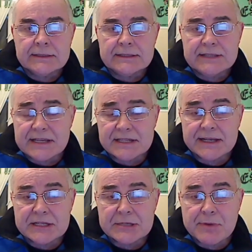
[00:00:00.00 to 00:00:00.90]
And as an
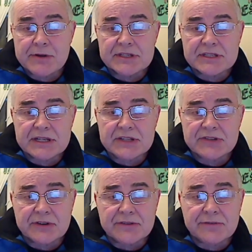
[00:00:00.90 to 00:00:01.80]
experienced
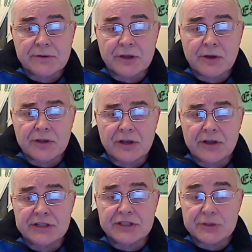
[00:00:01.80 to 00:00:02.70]
teacher, I feel that
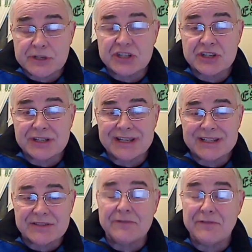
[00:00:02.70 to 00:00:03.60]
online tuition
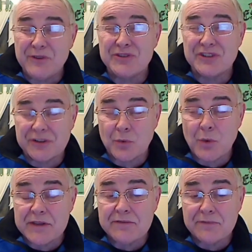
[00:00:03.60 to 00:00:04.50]
is the future, the
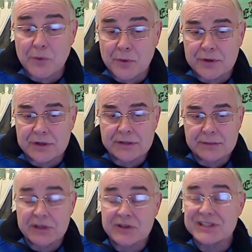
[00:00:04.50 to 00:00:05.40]
way forward,
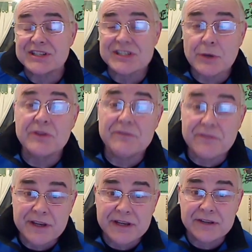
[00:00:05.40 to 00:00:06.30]
because it's so
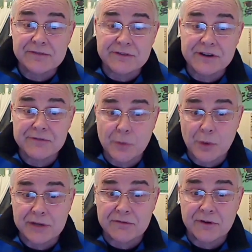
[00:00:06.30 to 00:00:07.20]
convenient for
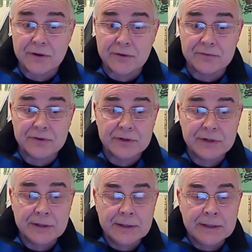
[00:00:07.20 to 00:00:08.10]
everyone involved.
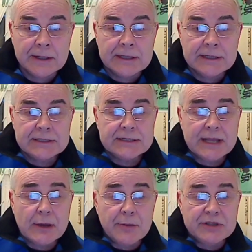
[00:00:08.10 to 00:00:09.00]

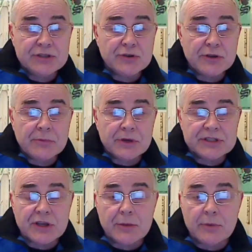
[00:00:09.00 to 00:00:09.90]
Now, I'm enjoying my
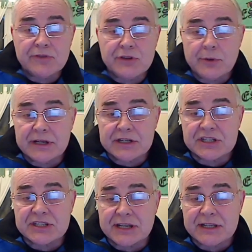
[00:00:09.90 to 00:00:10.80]
time with New English
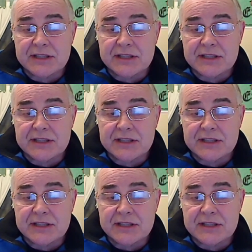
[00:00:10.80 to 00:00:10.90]
Study.